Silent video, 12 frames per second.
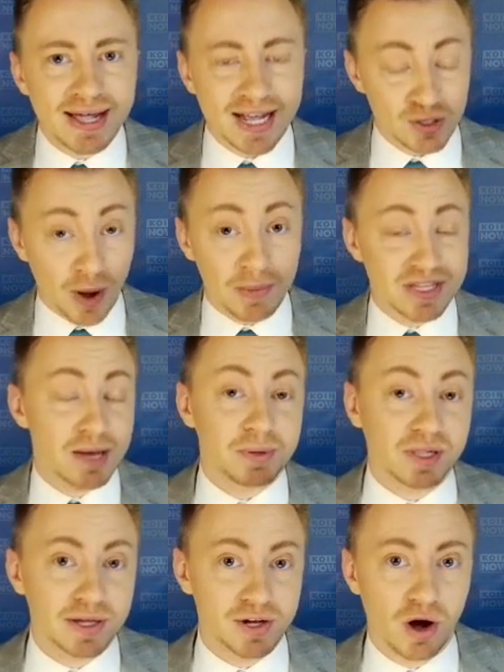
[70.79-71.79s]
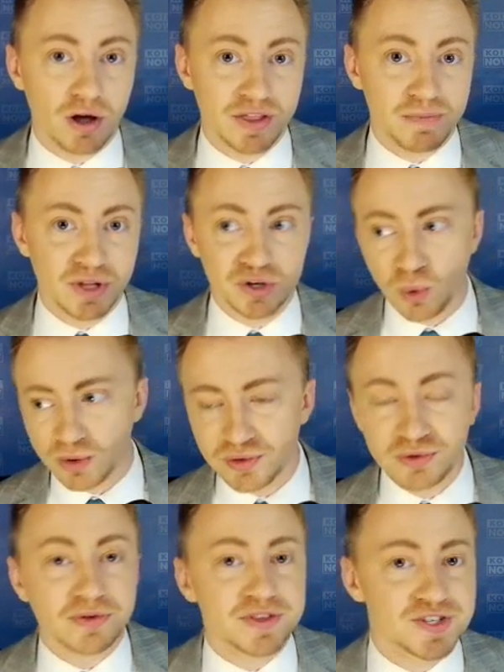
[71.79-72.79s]
That's why we typically call them the
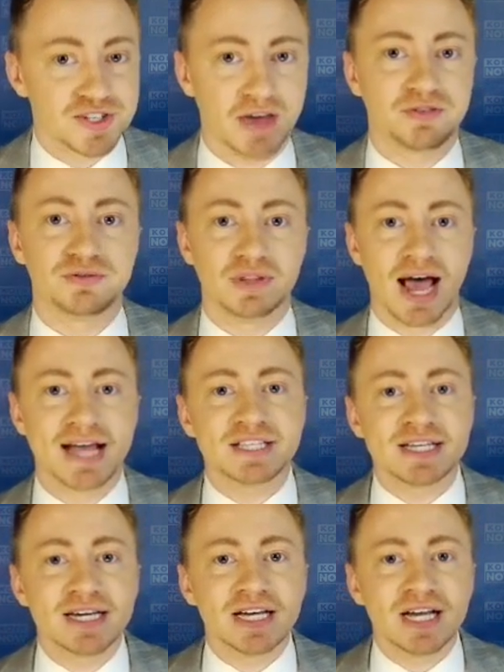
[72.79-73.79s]
northern or the southern lights.